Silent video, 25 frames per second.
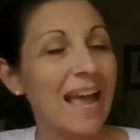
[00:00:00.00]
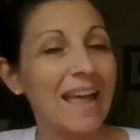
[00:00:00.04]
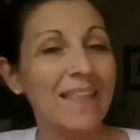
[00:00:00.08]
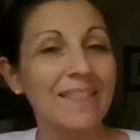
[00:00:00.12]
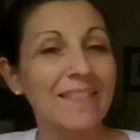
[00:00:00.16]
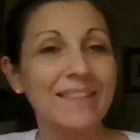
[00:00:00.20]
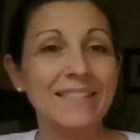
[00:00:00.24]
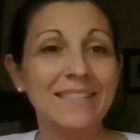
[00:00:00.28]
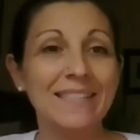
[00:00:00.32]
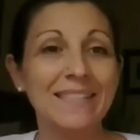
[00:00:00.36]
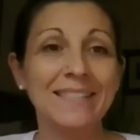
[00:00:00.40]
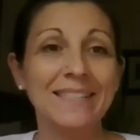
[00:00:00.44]

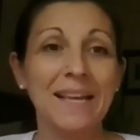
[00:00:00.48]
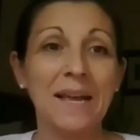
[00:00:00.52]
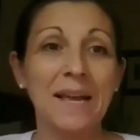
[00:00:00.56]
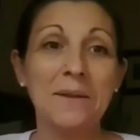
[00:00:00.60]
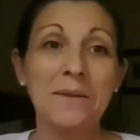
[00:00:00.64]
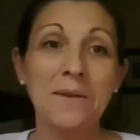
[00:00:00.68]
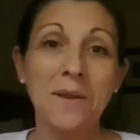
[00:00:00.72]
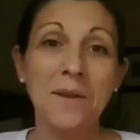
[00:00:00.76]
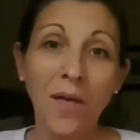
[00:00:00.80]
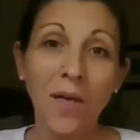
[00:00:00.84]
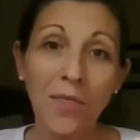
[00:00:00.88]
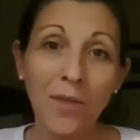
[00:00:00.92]
And this is
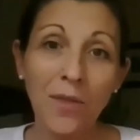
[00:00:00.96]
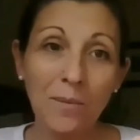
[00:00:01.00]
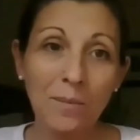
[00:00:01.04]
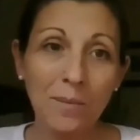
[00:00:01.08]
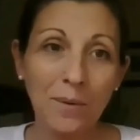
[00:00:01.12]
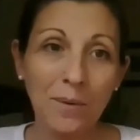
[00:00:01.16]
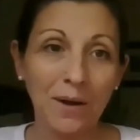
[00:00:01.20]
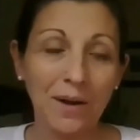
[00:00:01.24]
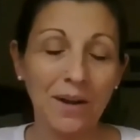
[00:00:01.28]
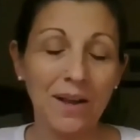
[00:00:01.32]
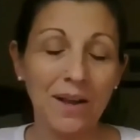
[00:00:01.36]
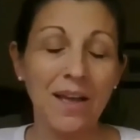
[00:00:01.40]
another
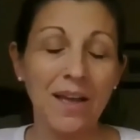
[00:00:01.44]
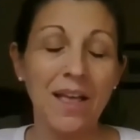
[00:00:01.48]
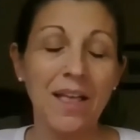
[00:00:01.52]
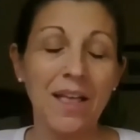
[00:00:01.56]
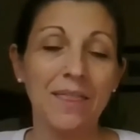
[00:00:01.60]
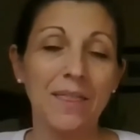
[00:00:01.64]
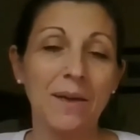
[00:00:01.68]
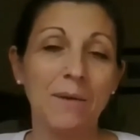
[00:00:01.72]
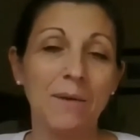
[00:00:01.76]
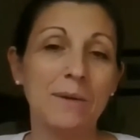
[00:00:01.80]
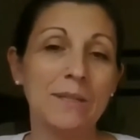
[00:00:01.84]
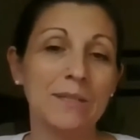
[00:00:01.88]
book
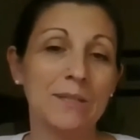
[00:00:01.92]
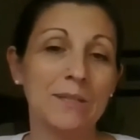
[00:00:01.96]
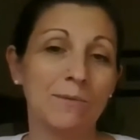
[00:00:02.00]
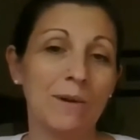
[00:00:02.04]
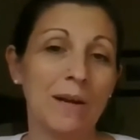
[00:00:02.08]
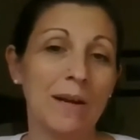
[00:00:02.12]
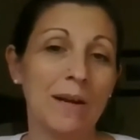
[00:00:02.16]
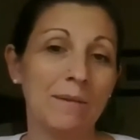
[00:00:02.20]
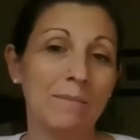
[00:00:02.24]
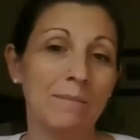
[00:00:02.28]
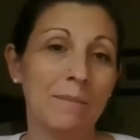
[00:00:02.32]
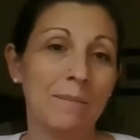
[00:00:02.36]
that was
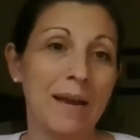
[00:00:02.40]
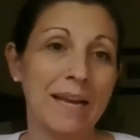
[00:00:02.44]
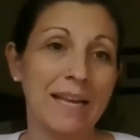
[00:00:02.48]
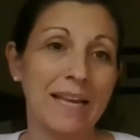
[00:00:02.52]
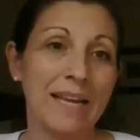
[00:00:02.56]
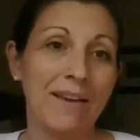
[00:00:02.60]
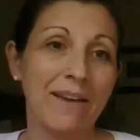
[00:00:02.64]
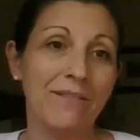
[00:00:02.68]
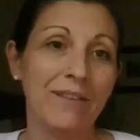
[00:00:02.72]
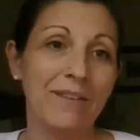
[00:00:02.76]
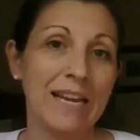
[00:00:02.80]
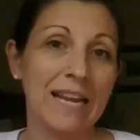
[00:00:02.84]
written by
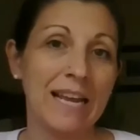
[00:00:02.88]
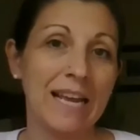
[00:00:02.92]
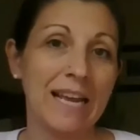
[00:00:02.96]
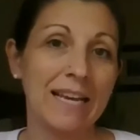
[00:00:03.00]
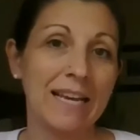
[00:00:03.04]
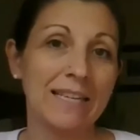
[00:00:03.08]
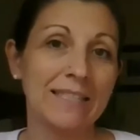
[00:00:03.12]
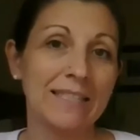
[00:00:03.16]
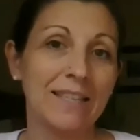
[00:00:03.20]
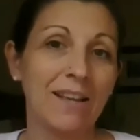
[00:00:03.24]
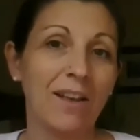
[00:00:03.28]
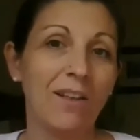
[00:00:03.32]
Kevin
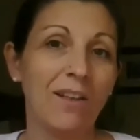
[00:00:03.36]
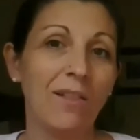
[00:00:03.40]
Hanks.